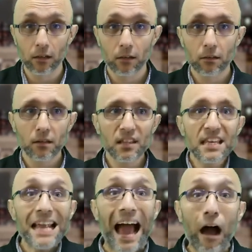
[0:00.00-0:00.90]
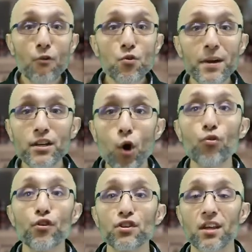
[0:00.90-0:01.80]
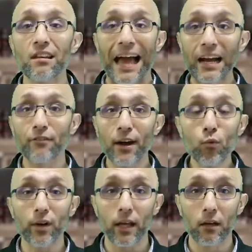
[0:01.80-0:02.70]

then how do we know there is a lack of equity?